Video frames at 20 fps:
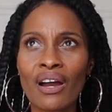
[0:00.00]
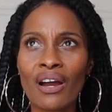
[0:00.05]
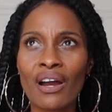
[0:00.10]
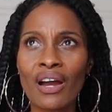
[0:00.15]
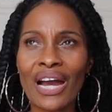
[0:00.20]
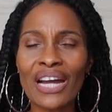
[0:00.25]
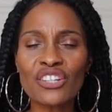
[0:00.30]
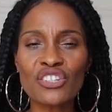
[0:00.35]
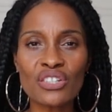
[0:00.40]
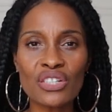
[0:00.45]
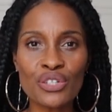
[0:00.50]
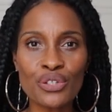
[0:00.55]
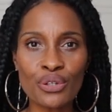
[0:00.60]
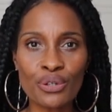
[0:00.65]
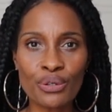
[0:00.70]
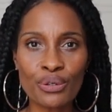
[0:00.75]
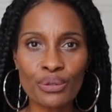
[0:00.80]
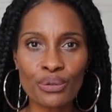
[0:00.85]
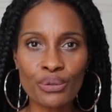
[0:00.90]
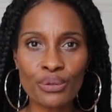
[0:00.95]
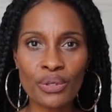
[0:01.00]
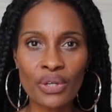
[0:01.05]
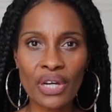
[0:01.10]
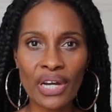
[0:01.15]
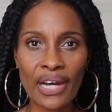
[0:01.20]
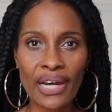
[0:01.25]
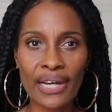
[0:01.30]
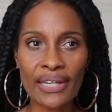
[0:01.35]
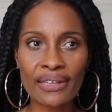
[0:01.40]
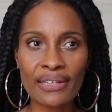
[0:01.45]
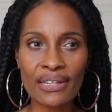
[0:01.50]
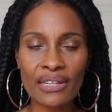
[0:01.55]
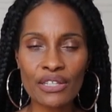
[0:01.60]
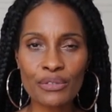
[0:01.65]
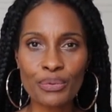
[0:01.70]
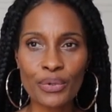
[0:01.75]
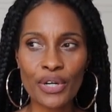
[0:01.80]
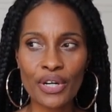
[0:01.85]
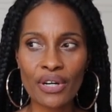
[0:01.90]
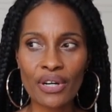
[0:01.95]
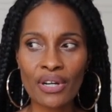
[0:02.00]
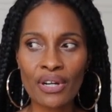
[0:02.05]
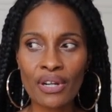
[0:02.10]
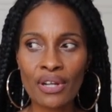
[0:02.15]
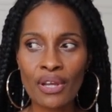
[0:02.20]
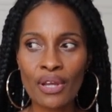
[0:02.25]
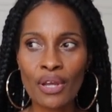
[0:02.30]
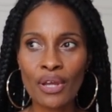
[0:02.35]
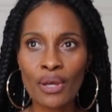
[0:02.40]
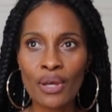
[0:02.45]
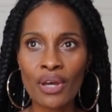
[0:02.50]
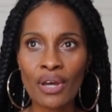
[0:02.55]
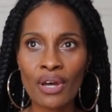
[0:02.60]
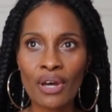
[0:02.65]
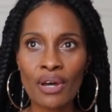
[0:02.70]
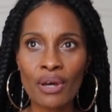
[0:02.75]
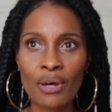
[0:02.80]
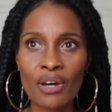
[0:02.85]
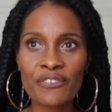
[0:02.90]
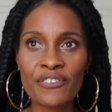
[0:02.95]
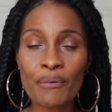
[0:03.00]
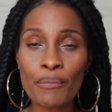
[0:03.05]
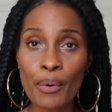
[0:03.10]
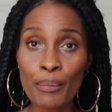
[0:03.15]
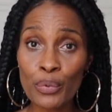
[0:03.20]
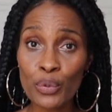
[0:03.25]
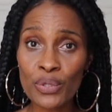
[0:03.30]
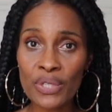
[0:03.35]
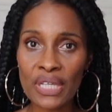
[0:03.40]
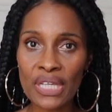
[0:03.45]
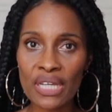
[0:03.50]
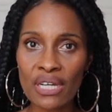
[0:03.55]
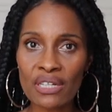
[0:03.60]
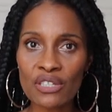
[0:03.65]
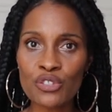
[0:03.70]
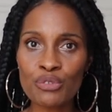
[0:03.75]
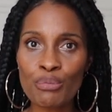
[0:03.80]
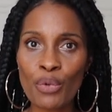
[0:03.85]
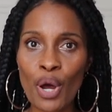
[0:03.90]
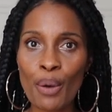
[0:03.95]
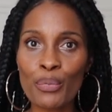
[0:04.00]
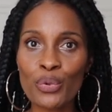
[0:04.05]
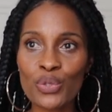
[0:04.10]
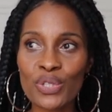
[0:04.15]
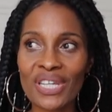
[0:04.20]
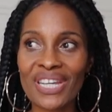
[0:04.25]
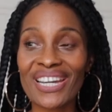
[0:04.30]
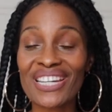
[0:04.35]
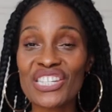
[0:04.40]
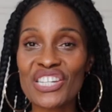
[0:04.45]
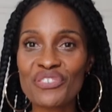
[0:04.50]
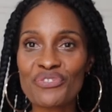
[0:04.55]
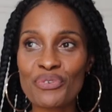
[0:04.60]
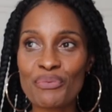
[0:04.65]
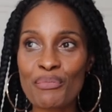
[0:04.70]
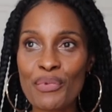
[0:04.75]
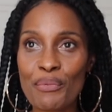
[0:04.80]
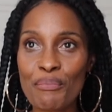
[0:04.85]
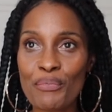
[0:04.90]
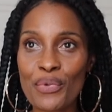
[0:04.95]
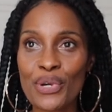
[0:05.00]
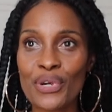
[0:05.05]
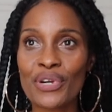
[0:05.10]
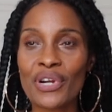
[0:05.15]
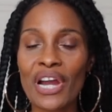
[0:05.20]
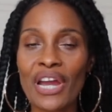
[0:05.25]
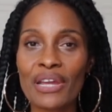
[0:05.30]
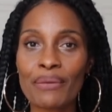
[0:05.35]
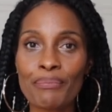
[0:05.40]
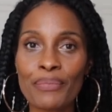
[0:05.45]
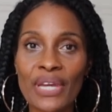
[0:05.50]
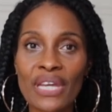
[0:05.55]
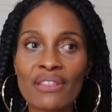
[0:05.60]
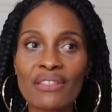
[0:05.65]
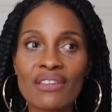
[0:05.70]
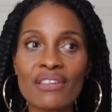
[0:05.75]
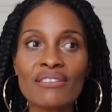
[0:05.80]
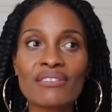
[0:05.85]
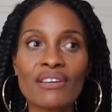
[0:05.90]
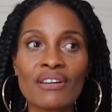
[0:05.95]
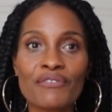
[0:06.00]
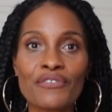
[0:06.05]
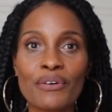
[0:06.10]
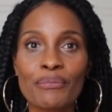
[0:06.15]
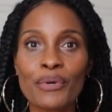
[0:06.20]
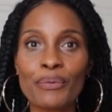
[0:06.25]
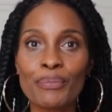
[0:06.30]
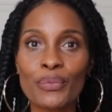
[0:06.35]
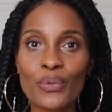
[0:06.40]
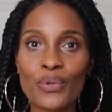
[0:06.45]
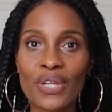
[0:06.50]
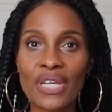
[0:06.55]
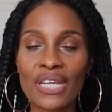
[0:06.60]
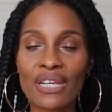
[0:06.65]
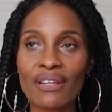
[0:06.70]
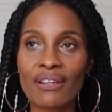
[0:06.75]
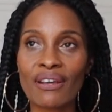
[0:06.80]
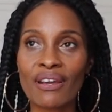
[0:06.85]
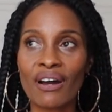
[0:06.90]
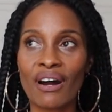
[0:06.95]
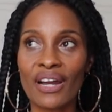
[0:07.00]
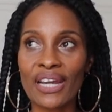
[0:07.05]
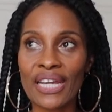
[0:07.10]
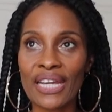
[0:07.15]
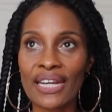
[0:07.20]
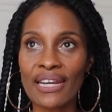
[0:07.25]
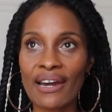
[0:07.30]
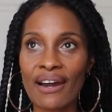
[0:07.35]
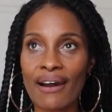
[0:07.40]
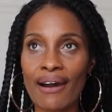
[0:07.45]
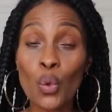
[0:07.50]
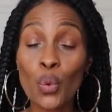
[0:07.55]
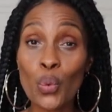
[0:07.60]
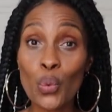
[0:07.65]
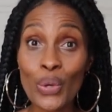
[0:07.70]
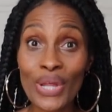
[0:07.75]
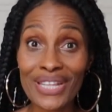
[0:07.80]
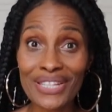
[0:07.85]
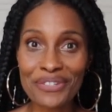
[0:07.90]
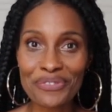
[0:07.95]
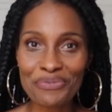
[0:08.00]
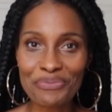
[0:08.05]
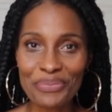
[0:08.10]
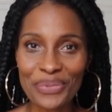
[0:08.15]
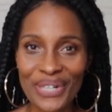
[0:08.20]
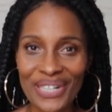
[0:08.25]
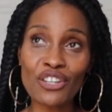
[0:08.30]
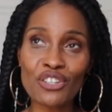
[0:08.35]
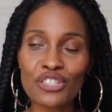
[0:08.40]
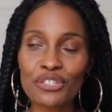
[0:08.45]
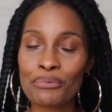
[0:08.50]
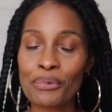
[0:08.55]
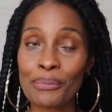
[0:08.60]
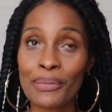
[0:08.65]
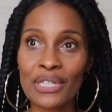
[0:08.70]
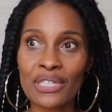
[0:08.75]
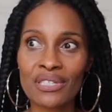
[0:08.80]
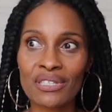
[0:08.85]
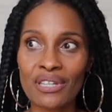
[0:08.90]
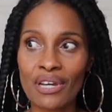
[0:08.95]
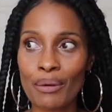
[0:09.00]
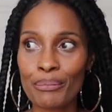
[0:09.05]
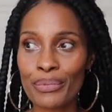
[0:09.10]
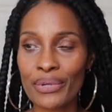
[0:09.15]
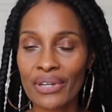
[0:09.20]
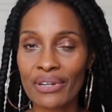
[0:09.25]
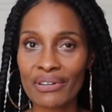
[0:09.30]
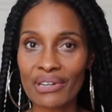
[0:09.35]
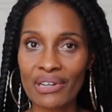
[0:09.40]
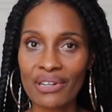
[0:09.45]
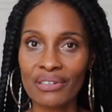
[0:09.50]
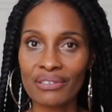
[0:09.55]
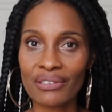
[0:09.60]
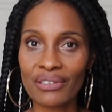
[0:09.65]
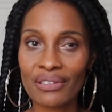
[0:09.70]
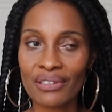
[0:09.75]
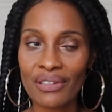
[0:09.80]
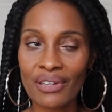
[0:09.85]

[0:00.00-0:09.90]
Actually, no. These were from a boutique, a small boutique. I just remember I picked these up from a boutique in uh, Williamsburg. That used to be my stomping ground.